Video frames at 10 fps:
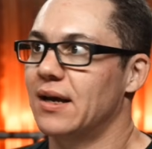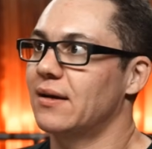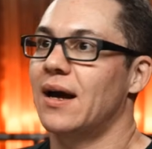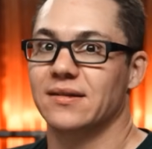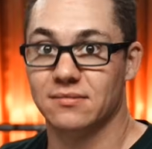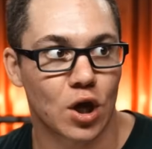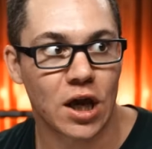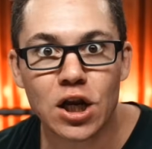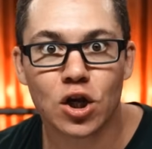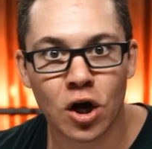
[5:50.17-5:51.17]
guys,
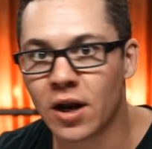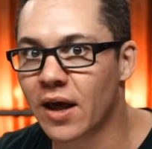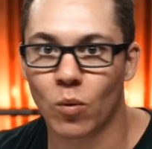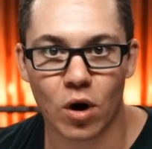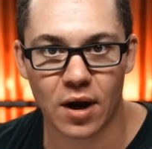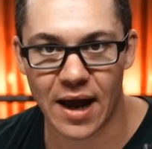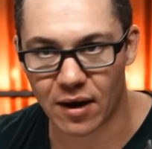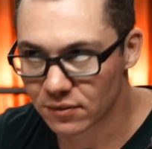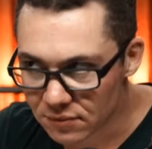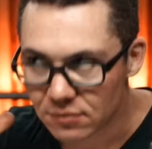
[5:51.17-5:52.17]
eat good and work
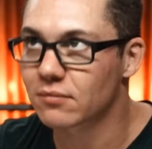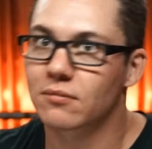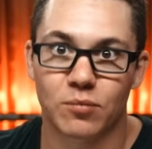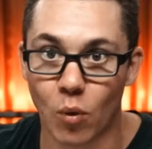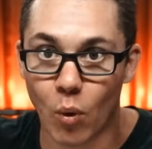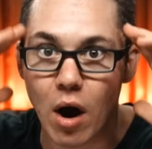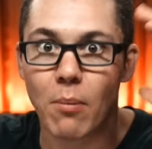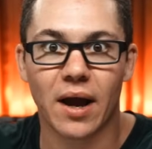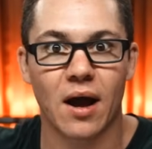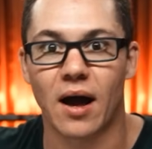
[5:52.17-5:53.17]
out. Oh
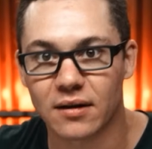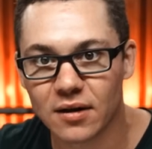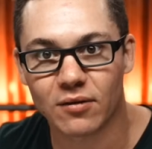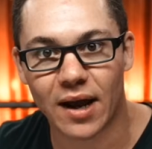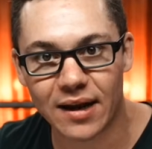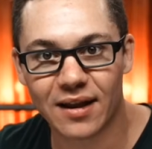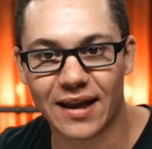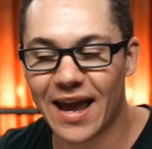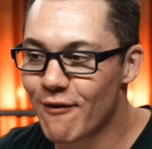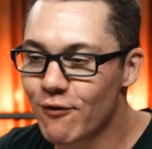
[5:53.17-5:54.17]
my God, right?
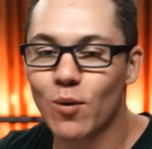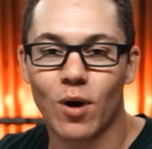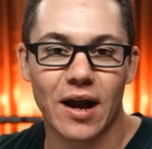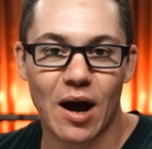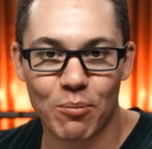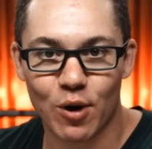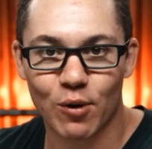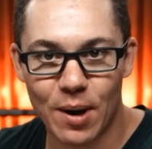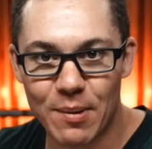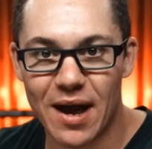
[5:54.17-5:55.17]
Like every workout
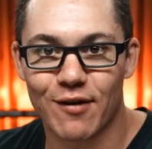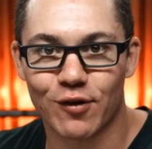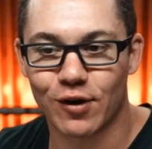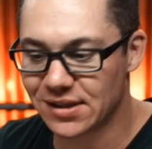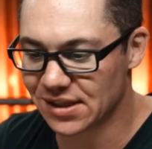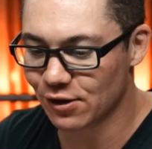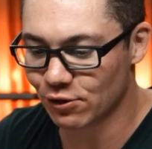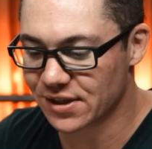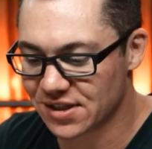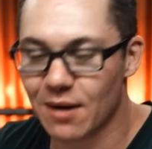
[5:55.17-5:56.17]
program ever is
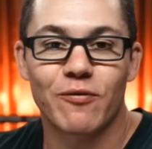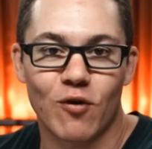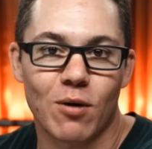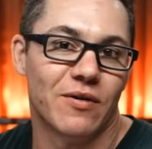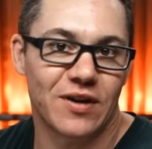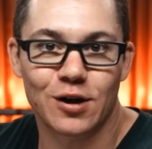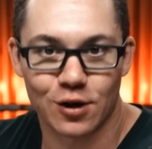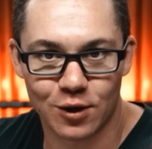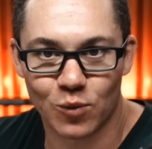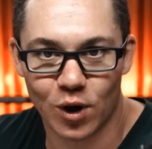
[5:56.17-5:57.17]
literally some form of eat
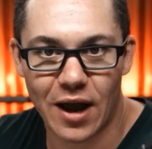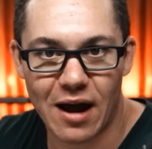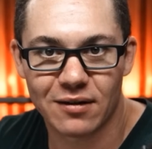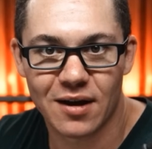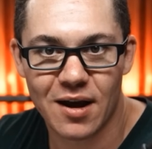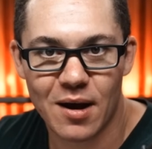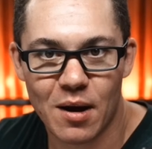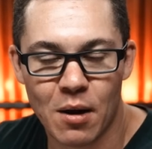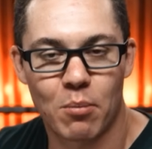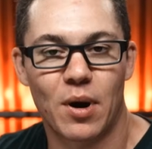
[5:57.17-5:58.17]
good and work out.
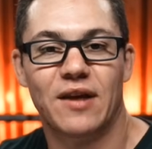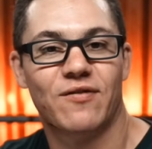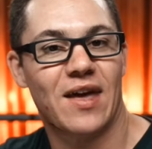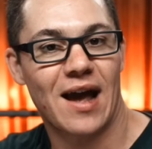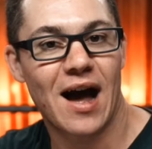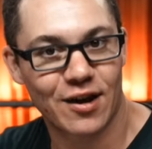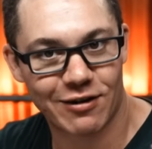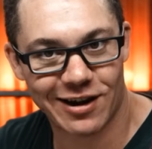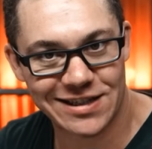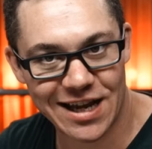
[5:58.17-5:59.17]
But if they got
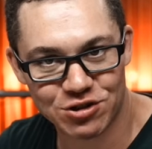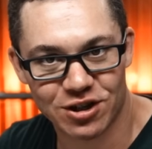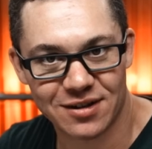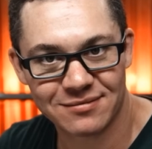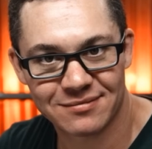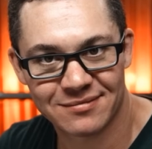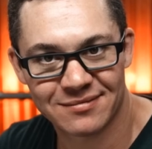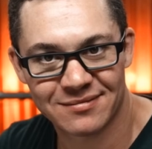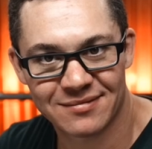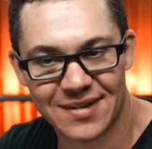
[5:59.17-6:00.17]
your attention
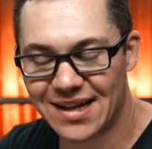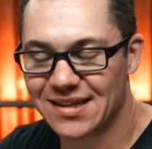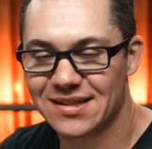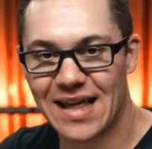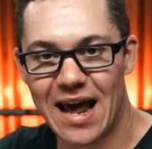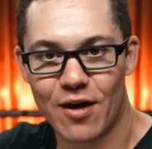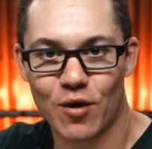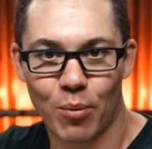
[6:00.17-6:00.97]
and that other